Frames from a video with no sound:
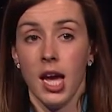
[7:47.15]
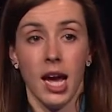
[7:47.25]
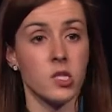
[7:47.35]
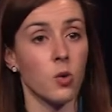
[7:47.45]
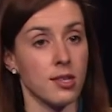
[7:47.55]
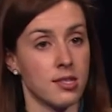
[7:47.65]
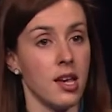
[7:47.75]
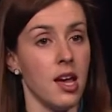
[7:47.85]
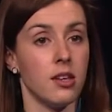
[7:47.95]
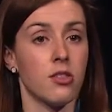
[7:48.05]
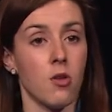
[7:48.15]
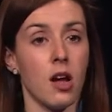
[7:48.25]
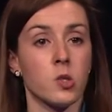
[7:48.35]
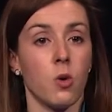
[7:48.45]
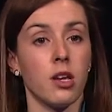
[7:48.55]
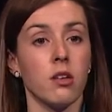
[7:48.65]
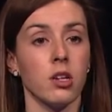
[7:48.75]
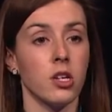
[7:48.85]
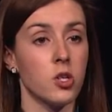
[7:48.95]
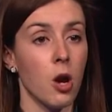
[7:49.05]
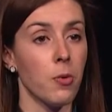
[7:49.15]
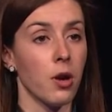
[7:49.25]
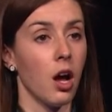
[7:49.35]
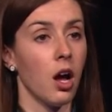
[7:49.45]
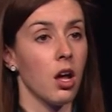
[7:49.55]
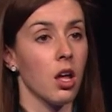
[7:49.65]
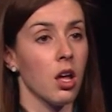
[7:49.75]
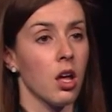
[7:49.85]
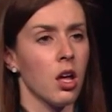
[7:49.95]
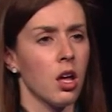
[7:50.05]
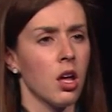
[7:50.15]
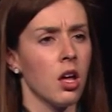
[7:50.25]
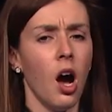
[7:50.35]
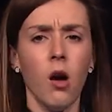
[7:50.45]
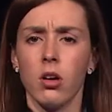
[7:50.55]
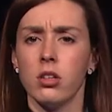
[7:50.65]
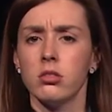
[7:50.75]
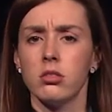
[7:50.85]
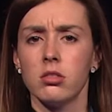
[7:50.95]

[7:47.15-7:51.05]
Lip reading: And so I said, through our Swahili interpreter, "Hold on.